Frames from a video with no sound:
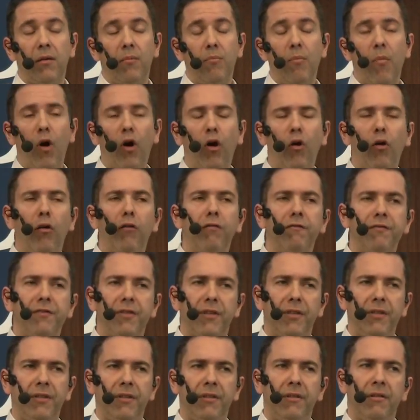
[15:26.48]
more
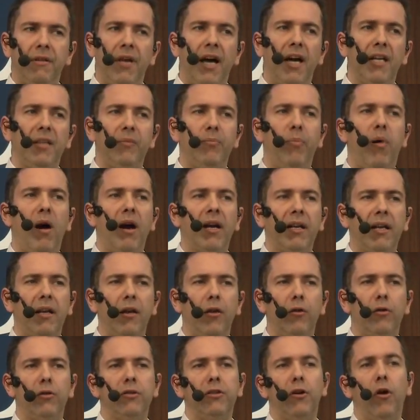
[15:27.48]
often at part
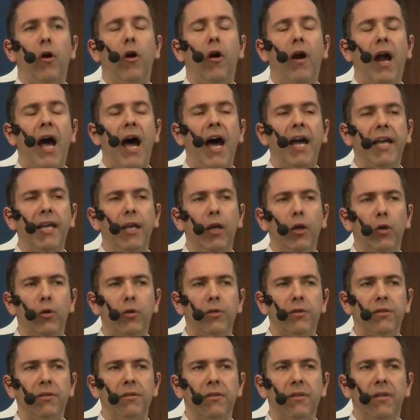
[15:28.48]
load or high
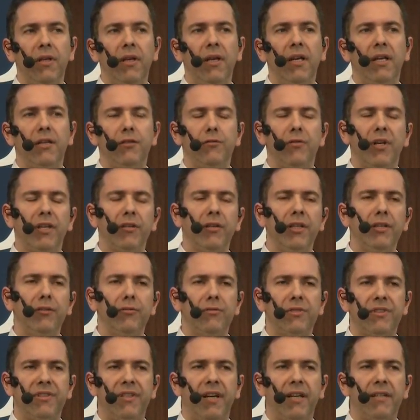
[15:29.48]
load, and you are going
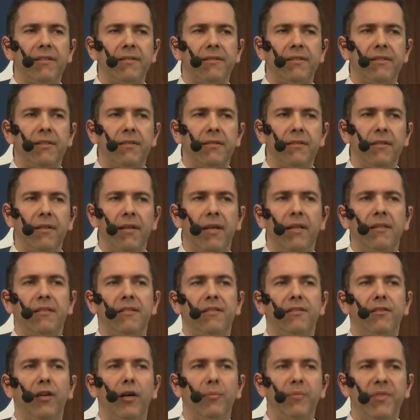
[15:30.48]
to start and
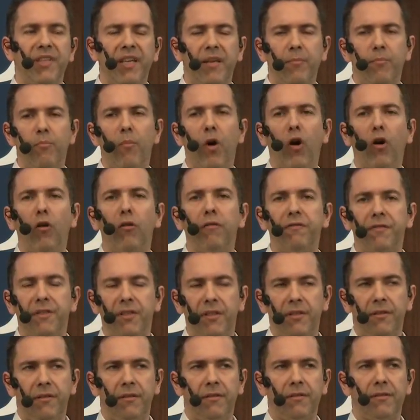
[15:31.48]
stop them more
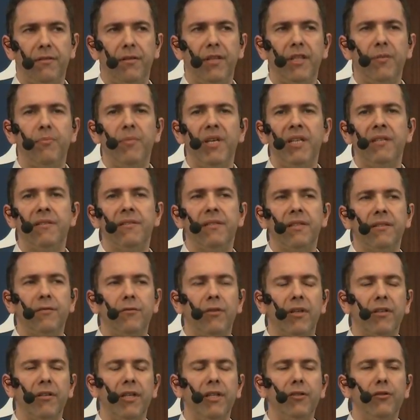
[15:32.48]
often. So it means
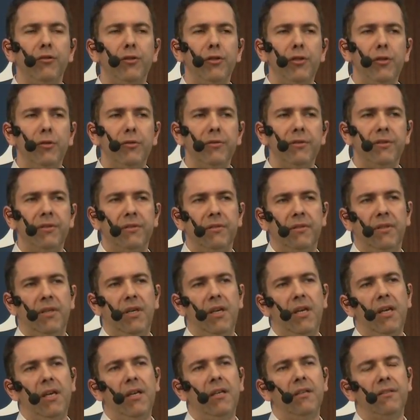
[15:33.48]
that you are going to use
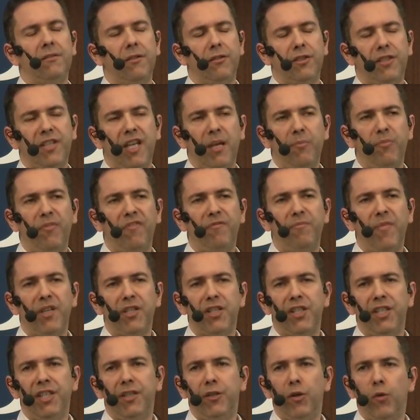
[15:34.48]
such type of
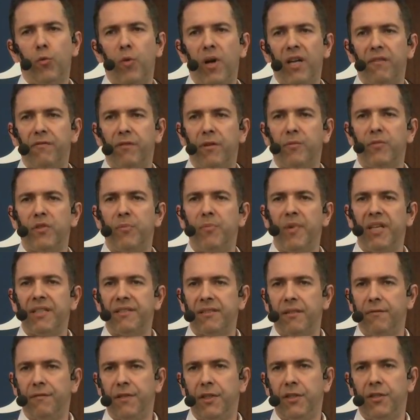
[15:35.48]
machine away from the
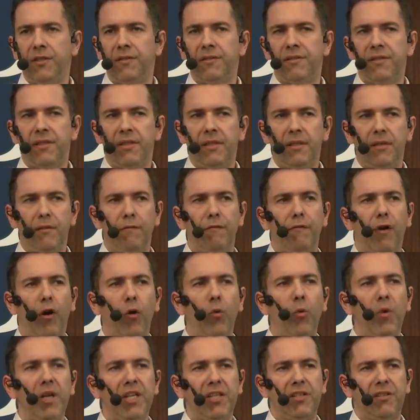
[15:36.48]
best efficiency,
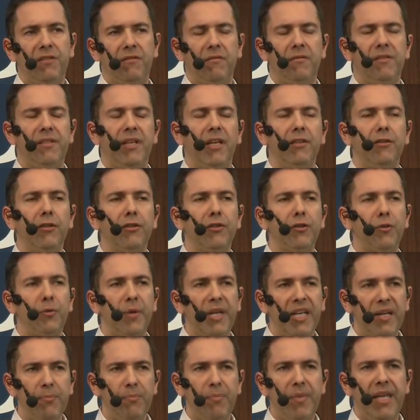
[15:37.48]
for which they are not
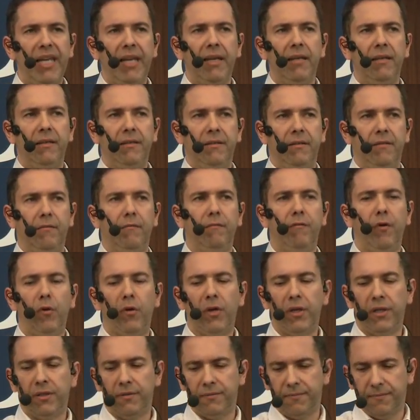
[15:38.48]
really built
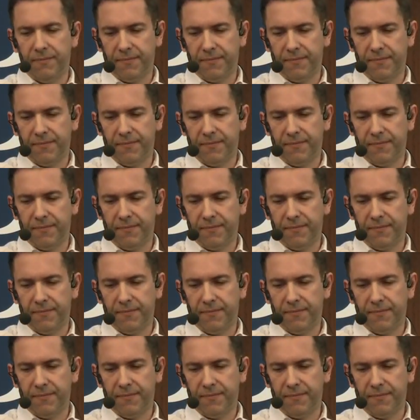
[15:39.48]
for.